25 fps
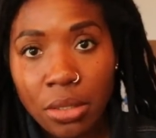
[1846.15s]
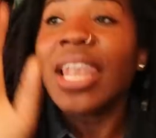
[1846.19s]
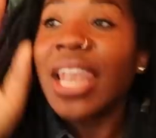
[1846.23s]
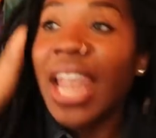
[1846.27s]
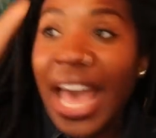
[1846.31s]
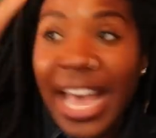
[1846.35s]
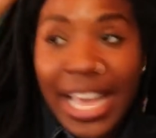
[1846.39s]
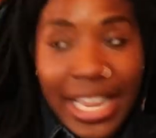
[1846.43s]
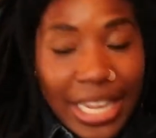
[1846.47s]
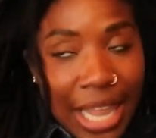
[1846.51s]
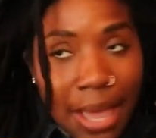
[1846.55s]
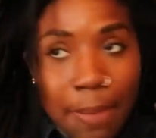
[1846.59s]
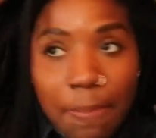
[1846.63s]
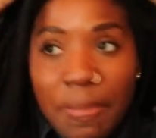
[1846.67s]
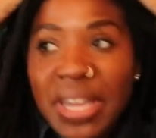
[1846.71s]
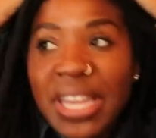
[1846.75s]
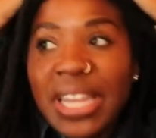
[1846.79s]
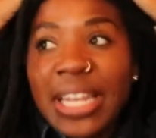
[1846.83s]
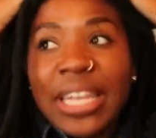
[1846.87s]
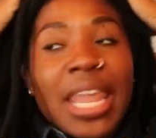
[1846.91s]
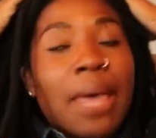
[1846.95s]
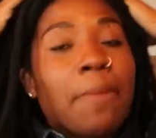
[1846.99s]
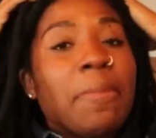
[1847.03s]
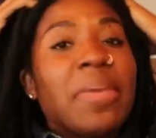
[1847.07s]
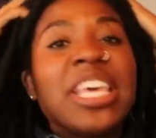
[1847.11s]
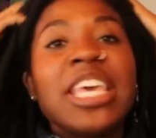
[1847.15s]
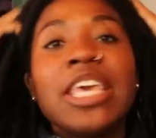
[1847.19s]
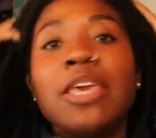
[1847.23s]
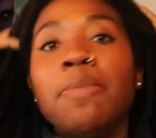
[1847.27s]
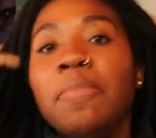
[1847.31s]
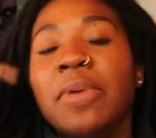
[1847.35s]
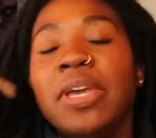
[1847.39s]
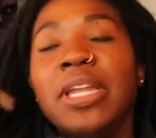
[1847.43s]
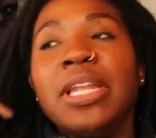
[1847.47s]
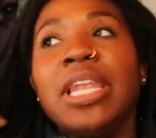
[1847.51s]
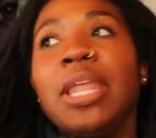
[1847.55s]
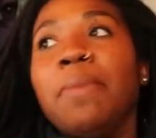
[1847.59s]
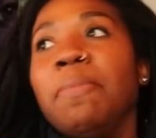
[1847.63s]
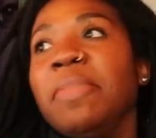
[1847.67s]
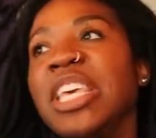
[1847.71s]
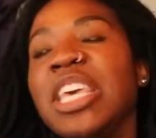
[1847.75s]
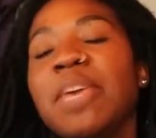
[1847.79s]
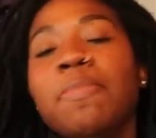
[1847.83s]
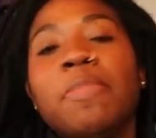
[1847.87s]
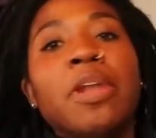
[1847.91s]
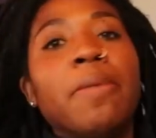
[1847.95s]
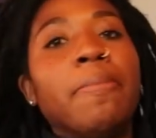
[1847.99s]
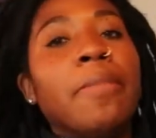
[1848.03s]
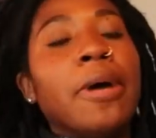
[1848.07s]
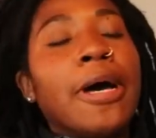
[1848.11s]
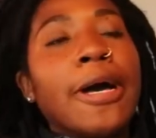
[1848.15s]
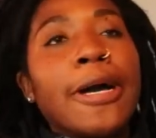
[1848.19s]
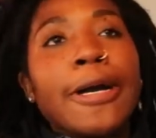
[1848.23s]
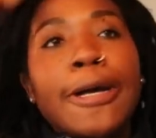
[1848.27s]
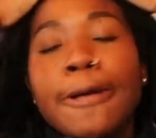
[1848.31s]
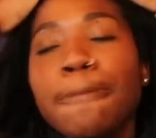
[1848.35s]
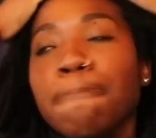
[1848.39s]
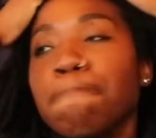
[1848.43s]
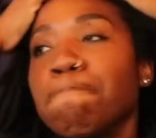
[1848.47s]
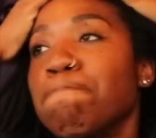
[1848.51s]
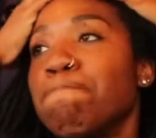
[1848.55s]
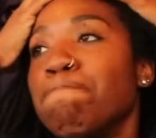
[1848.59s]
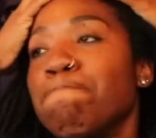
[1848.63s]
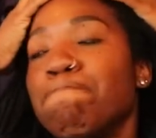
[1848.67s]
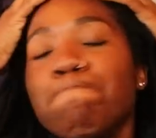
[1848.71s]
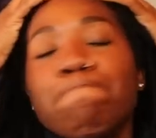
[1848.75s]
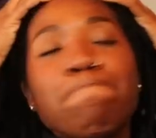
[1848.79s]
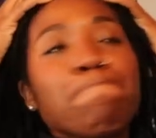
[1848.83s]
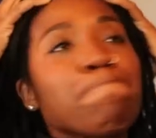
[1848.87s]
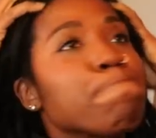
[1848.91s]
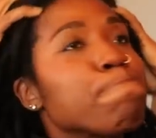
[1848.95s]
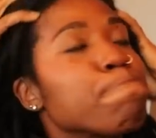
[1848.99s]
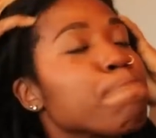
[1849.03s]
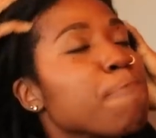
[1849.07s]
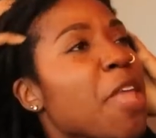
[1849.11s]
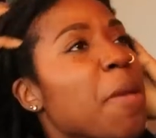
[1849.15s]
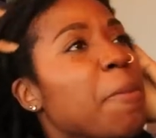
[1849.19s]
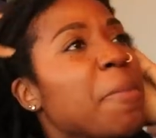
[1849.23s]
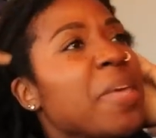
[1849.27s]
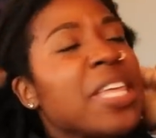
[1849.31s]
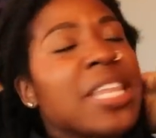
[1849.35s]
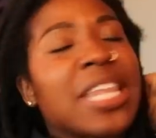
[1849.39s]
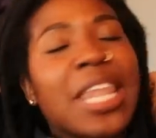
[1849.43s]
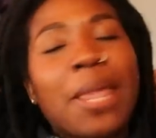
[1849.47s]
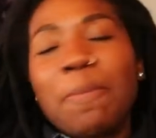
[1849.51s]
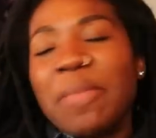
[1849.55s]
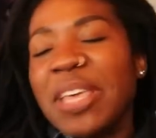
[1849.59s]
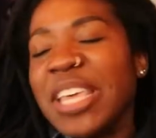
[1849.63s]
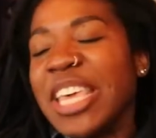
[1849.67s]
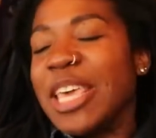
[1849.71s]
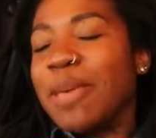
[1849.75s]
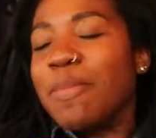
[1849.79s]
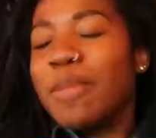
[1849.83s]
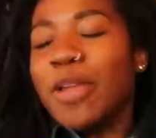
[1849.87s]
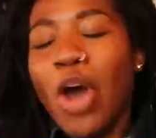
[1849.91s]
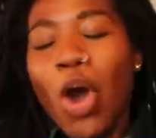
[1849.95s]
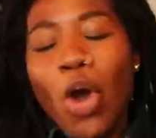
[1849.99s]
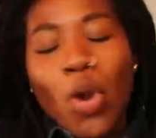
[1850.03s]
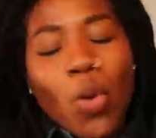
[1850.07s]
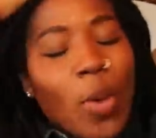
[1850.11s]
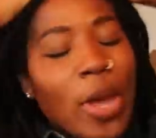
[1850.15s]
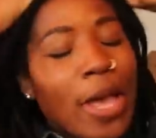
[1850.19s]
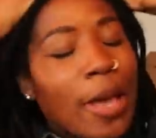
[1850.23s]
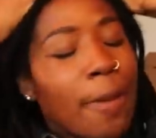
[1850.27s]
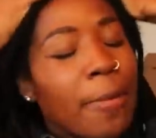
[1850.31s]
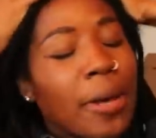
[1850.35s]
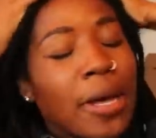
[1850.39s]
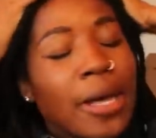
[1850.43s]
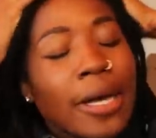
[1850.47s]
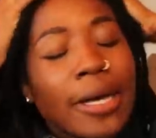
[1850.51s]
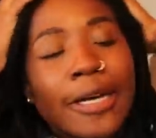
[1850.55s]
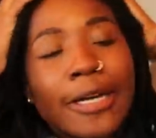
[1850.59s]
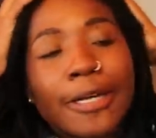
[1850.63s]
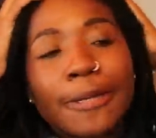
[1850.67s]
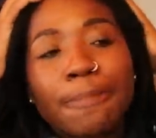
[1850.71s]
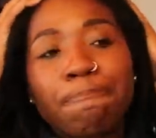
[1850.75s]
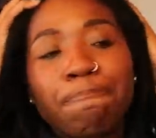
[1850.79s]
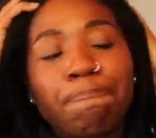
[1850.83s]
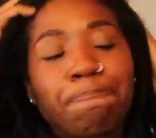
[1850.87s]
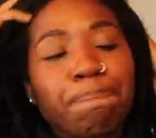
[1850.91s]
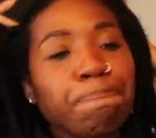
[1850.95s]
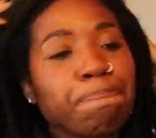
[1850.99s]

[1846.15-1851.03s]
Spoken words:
Like, let me keep it a buck. Let me keep it all the way a buck.